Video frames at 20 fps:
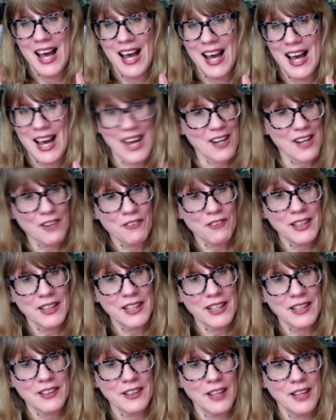I don't
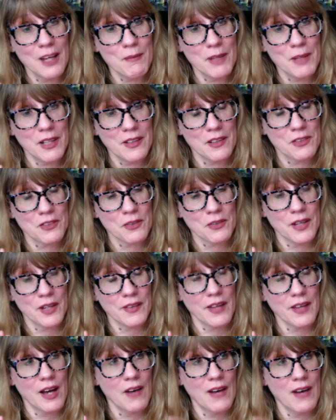really get the lemon in this
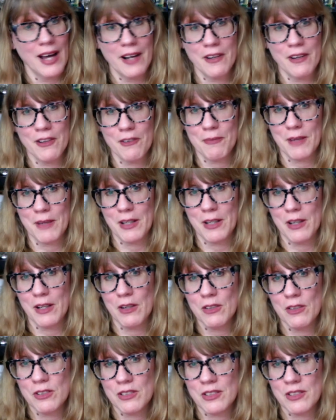one, though. I don't know if my
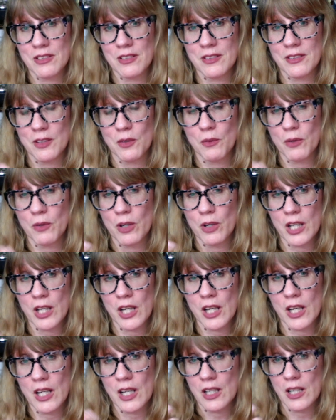nose just isn't
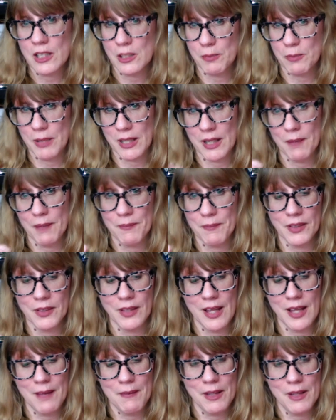working to pick up the
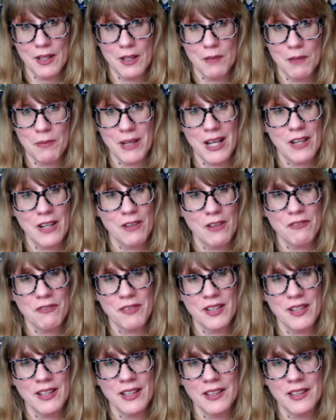lemon, but I don't
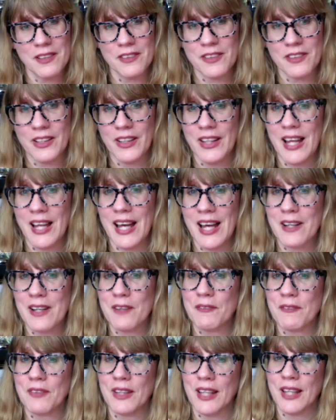feel like there's a lot
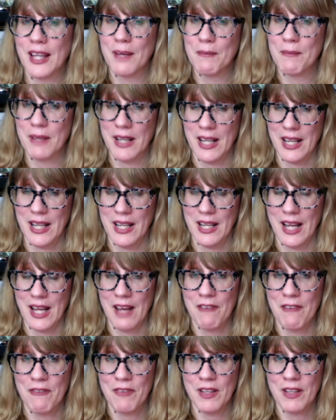of lemonade.
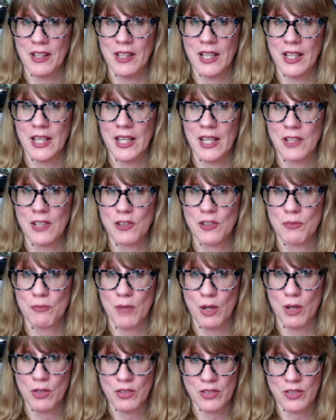I feel like it's
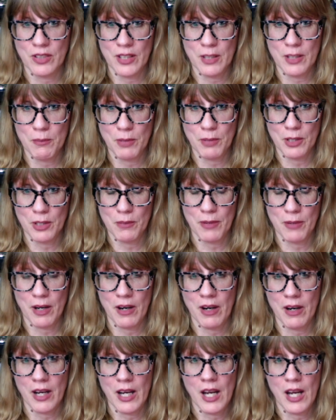mostly
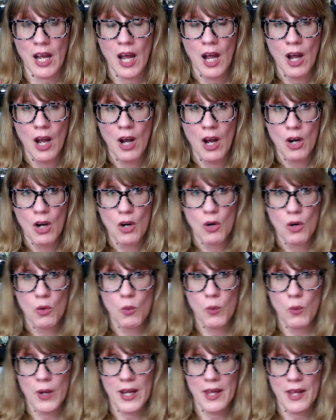blueberry
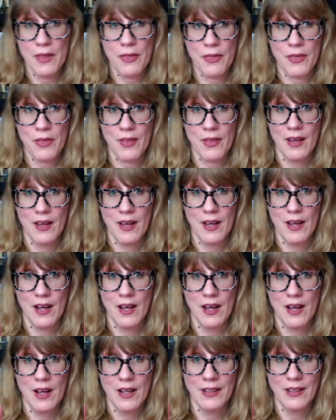with,
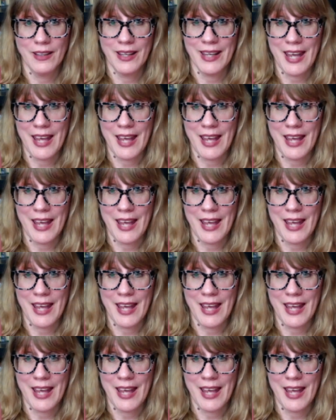like,